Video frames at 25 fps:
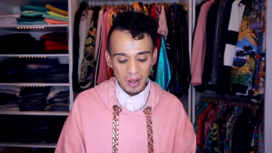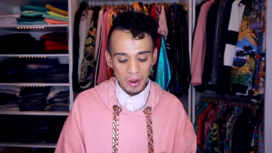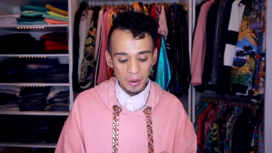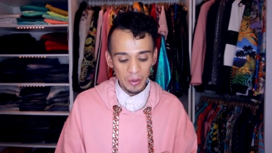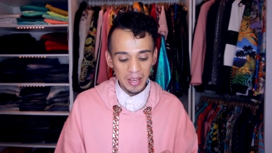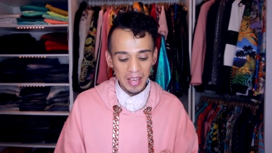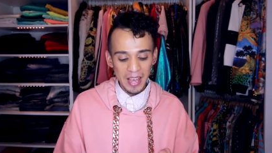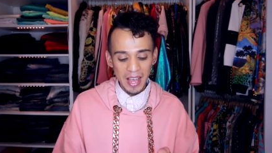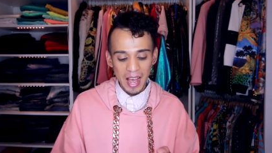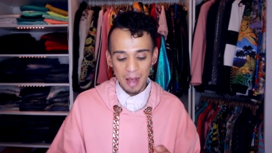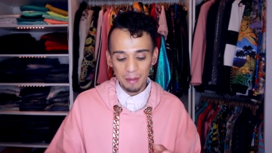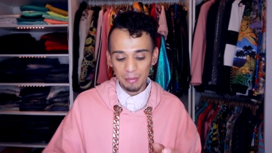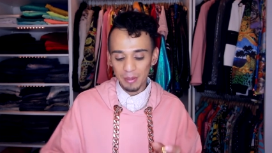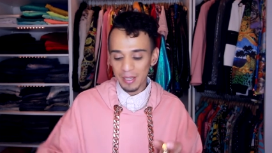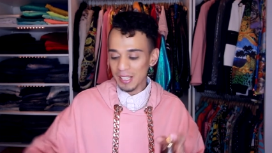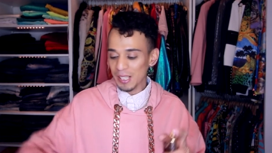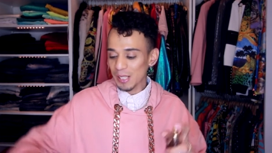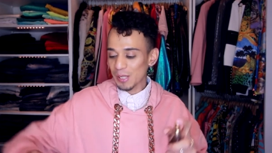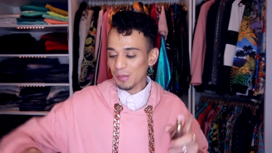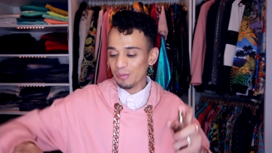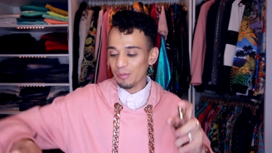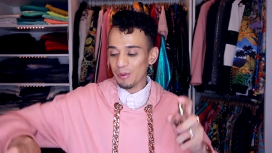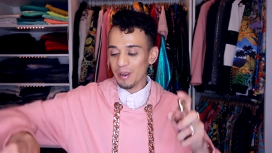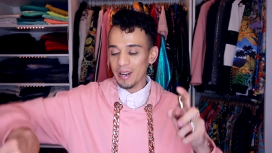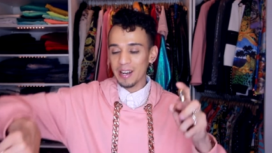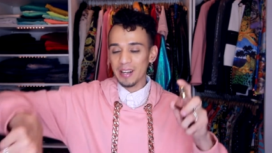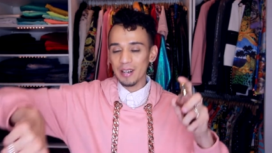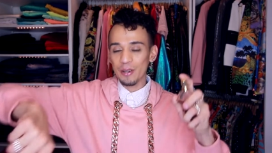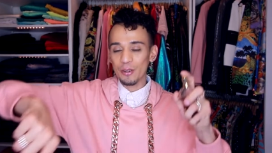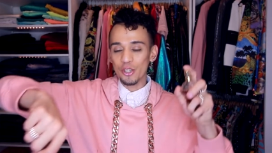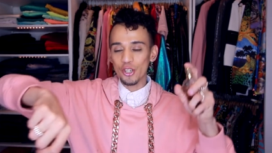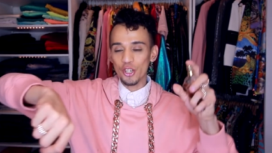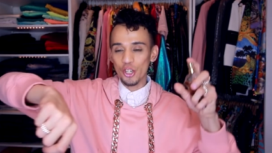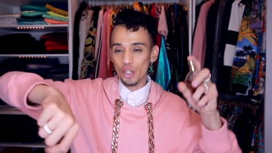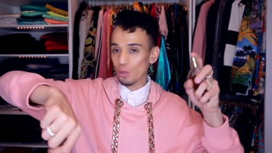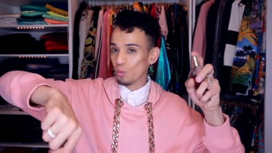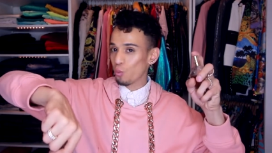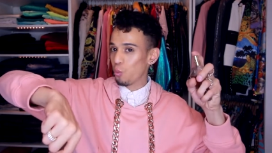Okay, I'm gonna spray it
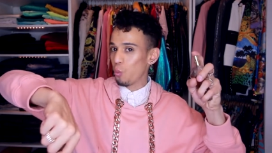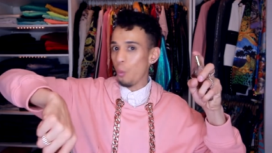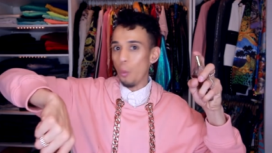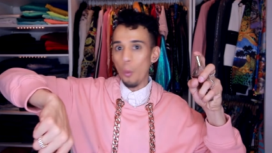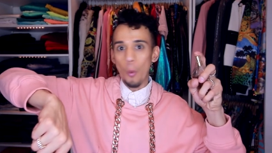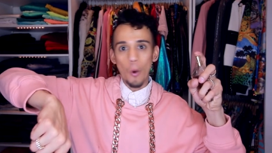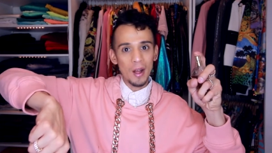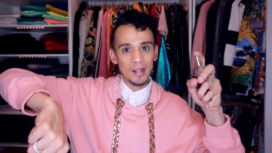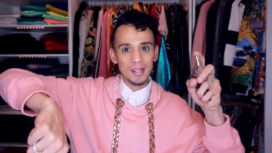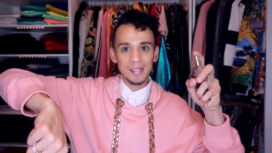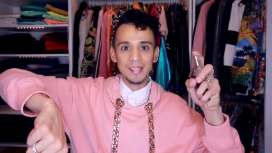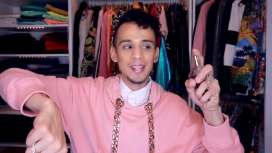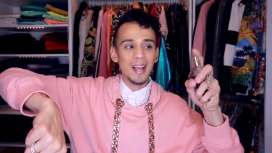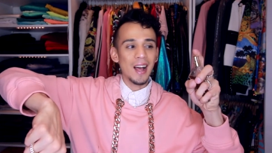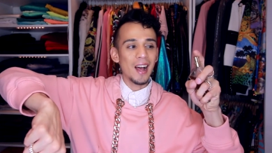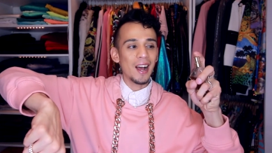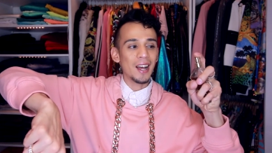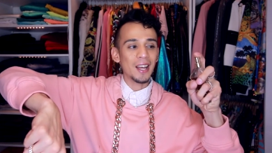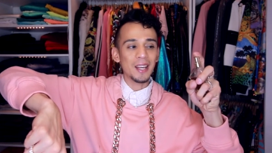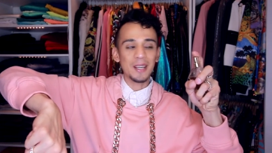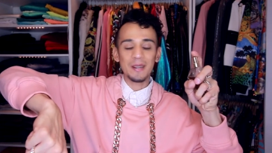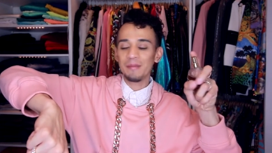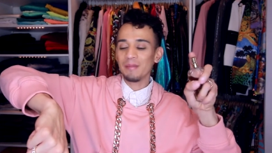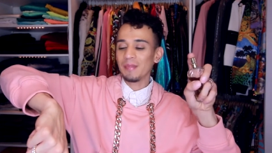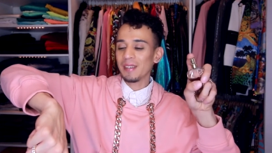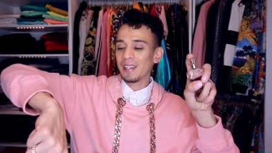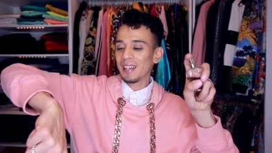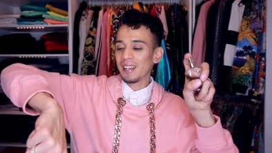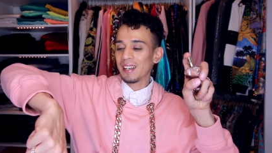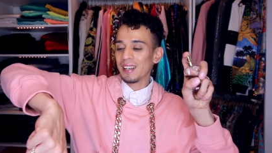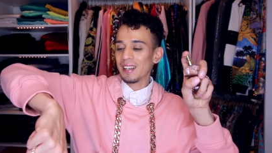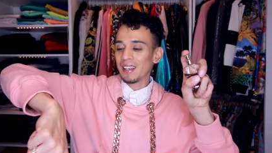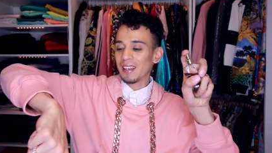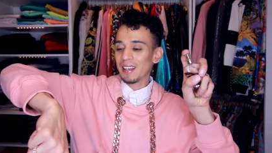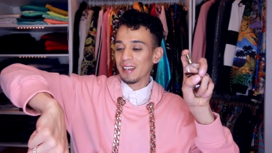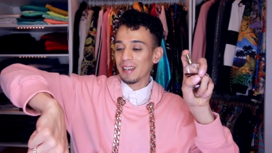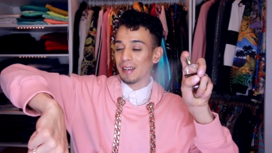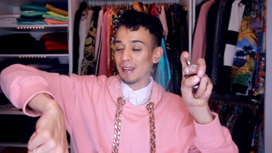just 1 time
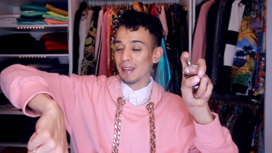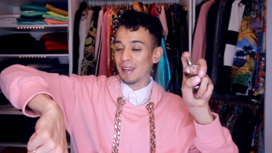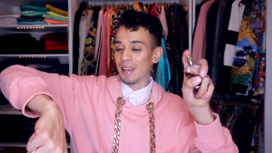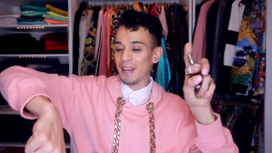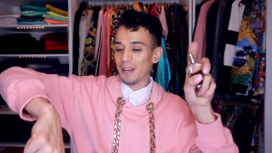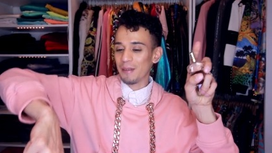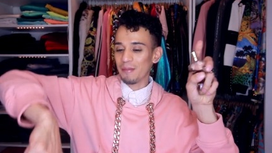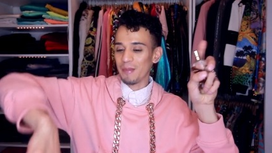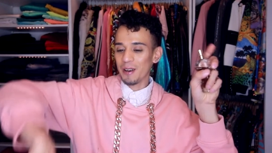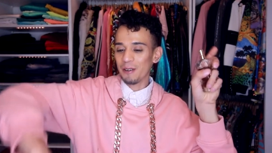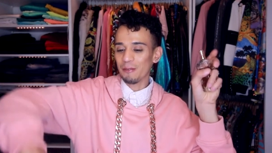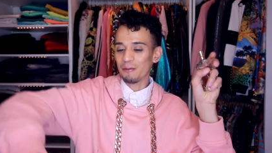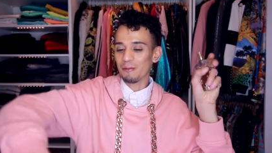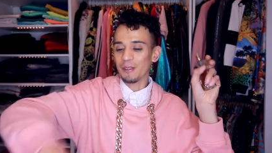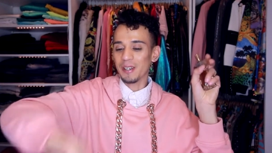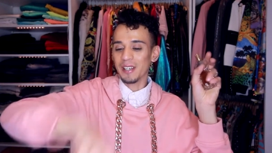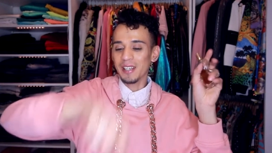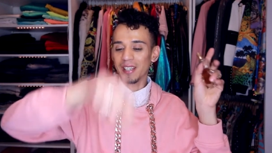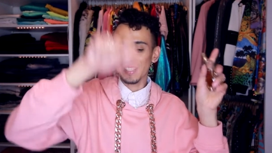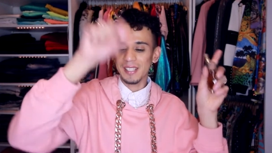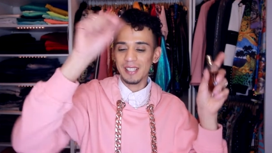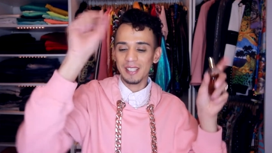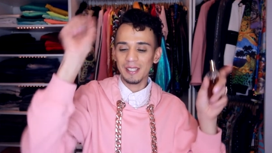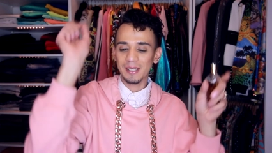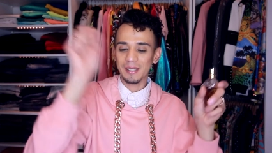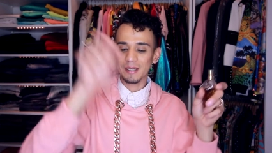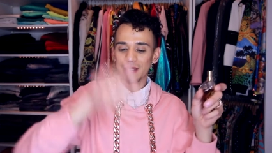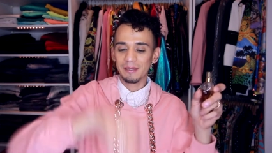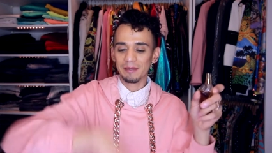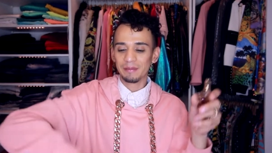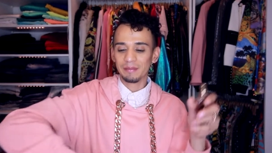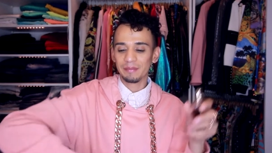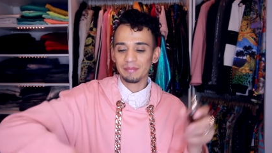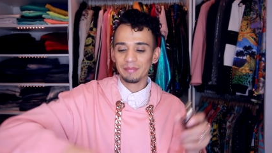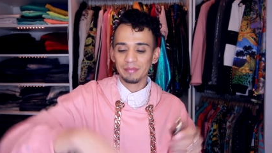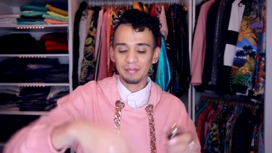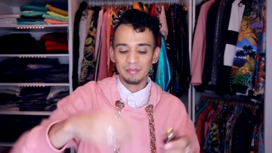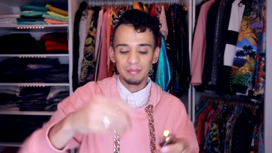on my wrist
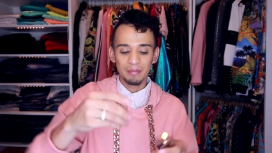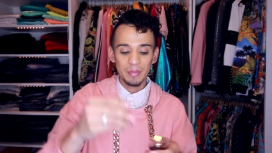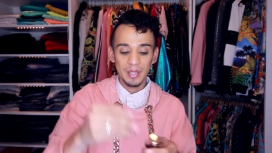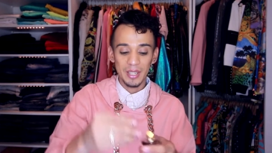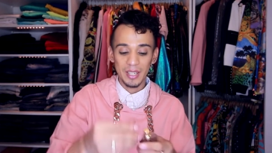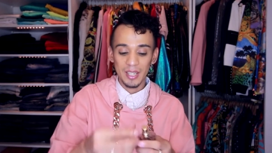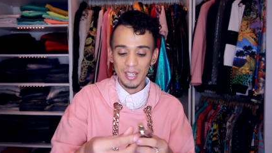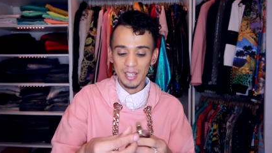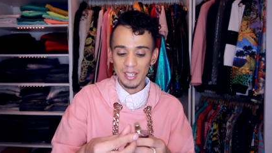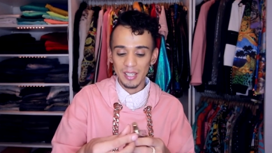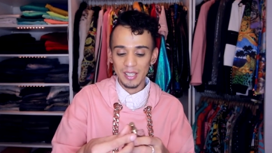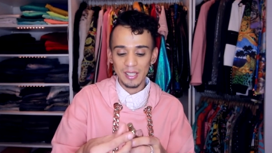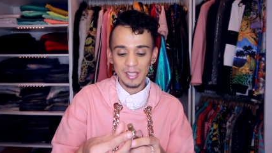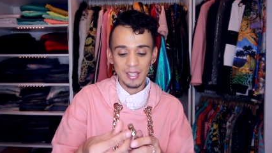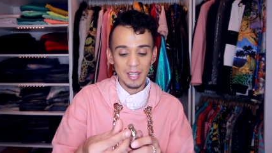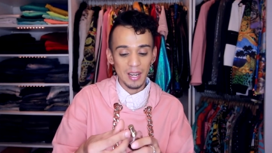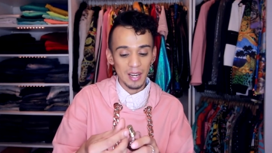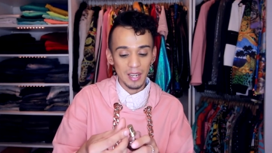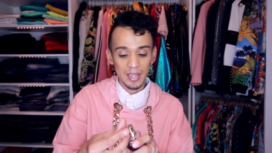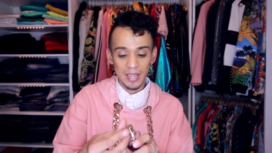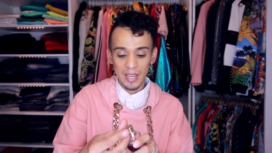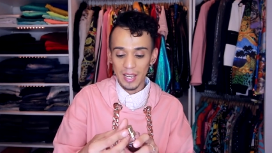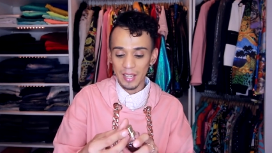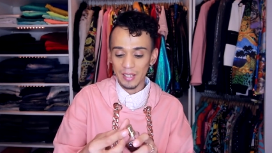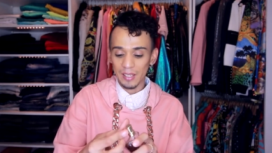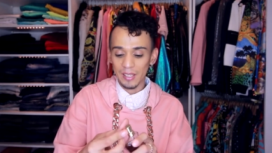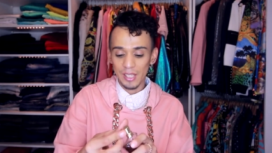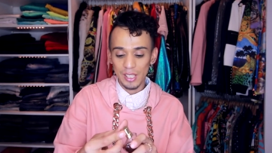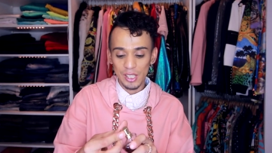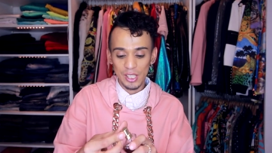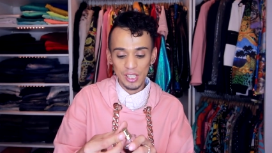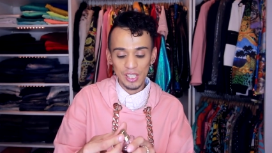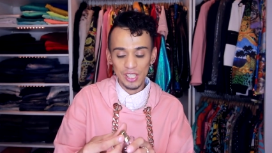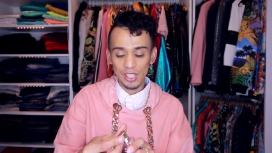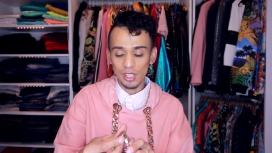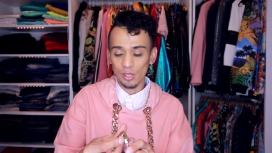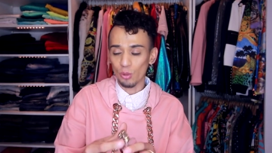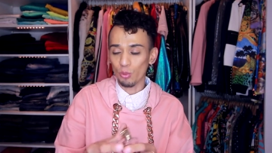because, again, this
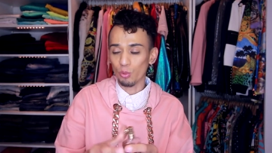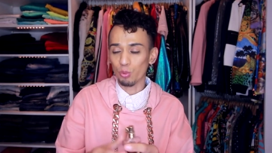is a